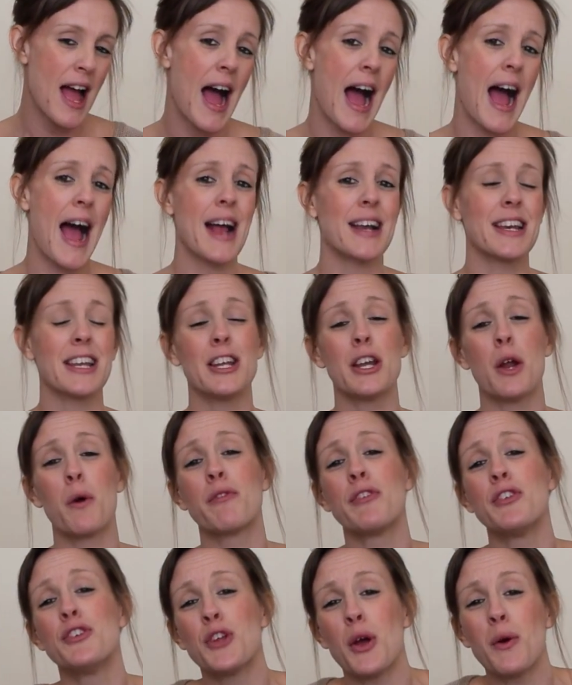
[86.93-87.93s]
And you know,
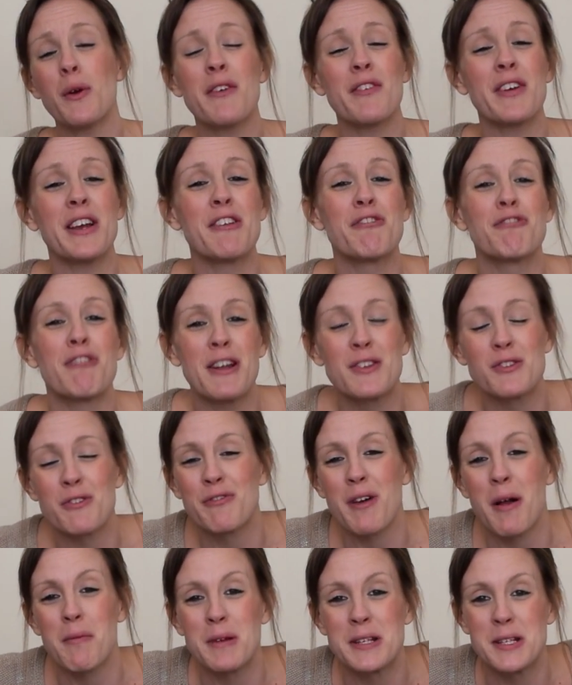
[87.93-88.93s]
if you don't have any friends or
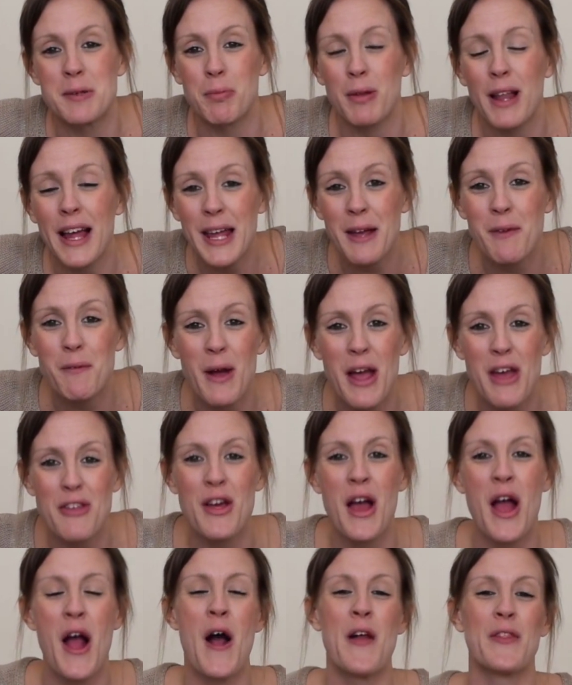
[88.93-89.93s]
family to play it with,
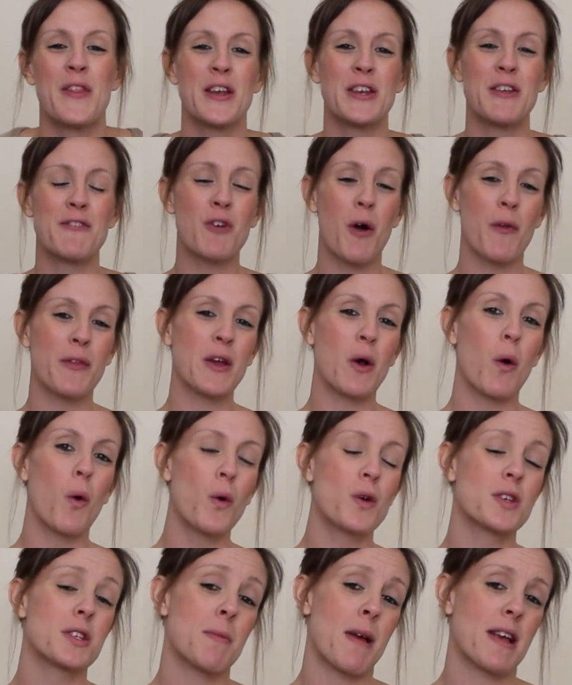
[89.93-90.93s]
then you've got the
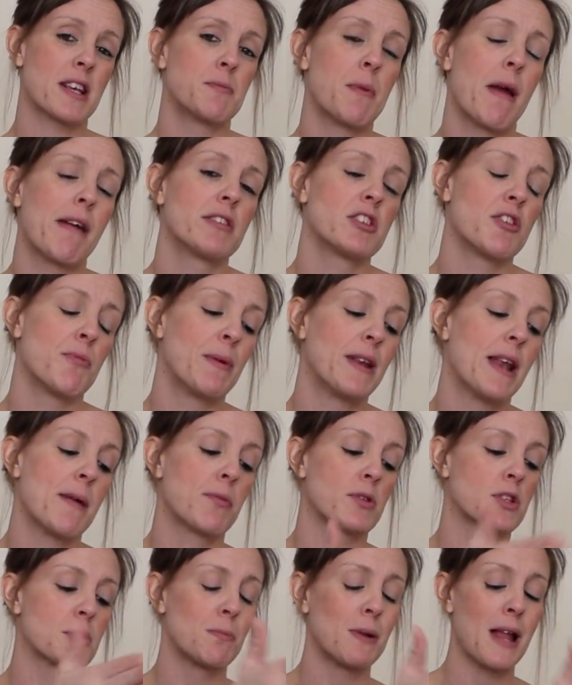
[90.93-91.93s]
awesome experience of being
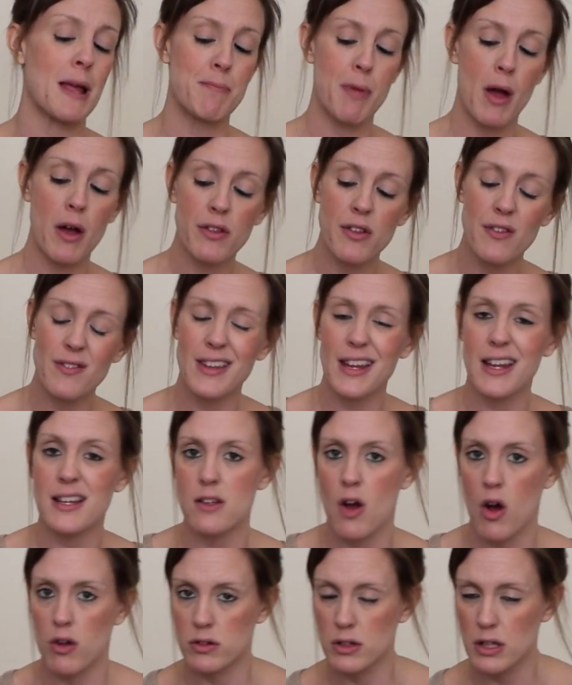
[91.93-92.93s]
able to play both of
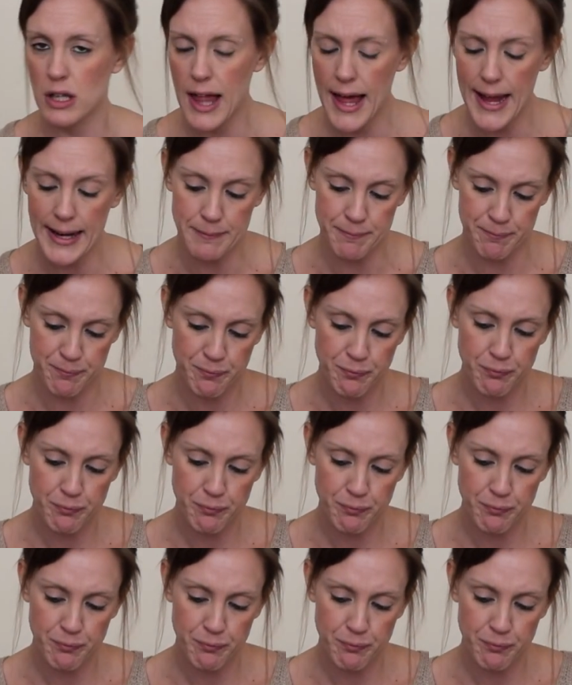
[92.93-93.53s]
these online.